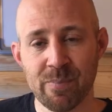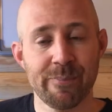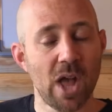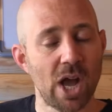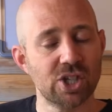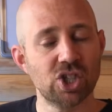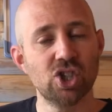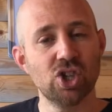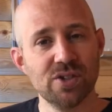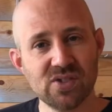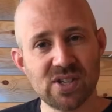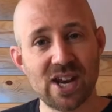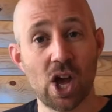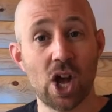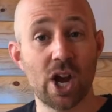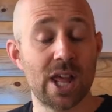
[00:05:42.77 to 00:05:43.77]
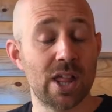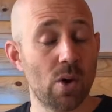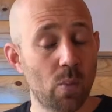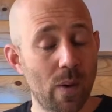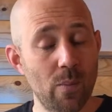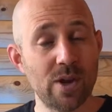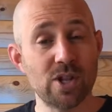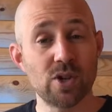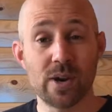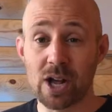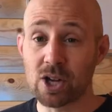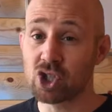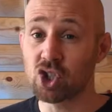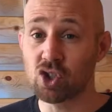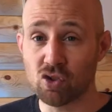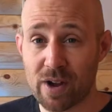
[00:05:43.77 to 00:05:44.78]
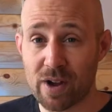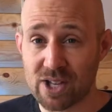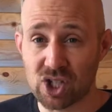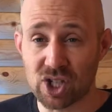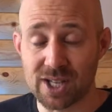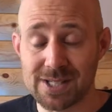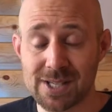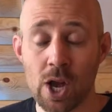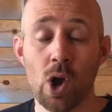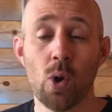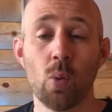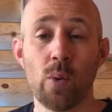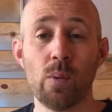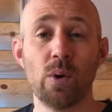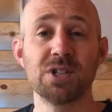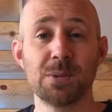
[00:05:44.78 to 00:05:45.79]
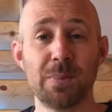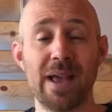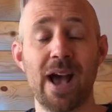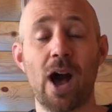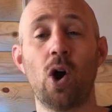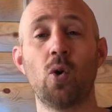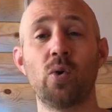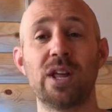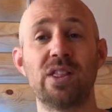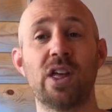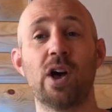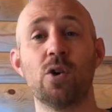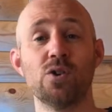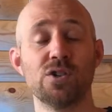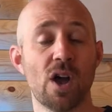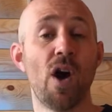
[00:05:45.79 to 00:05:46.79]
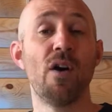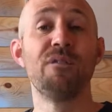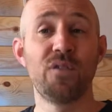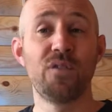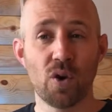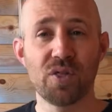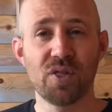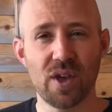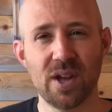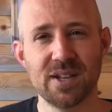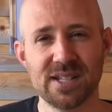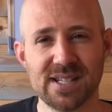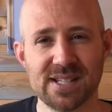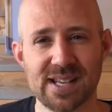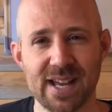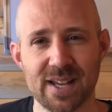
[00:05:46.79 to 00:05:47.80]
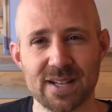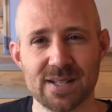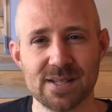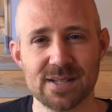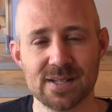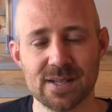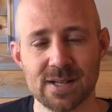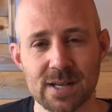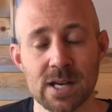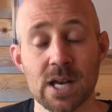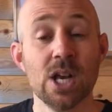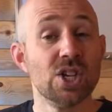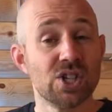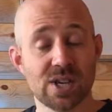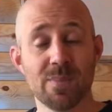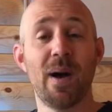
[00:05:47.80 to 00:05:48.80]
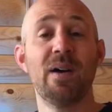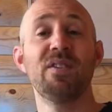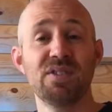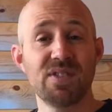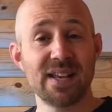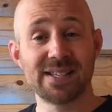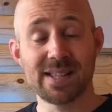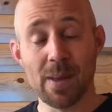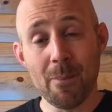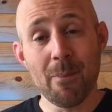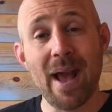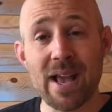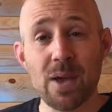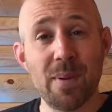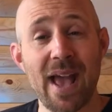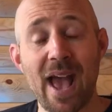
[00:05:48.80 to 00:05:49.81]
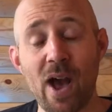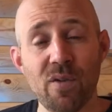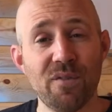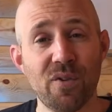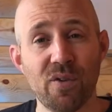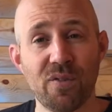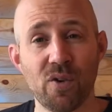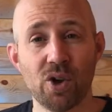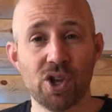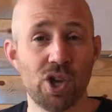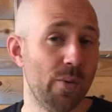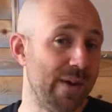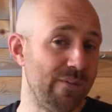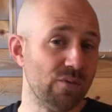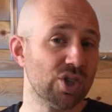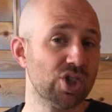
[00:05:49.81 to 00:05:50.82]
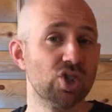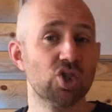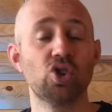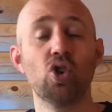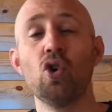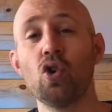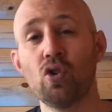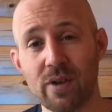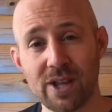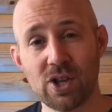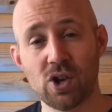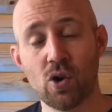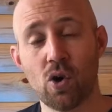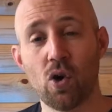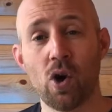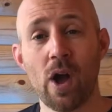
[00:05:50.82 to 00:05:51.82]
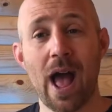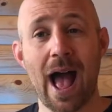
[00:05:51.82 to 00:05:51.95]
I should have said earlier that when we're doing our stretches, we want to be holding those for 30 seconds. Some other things that may be helpful for you in restoring your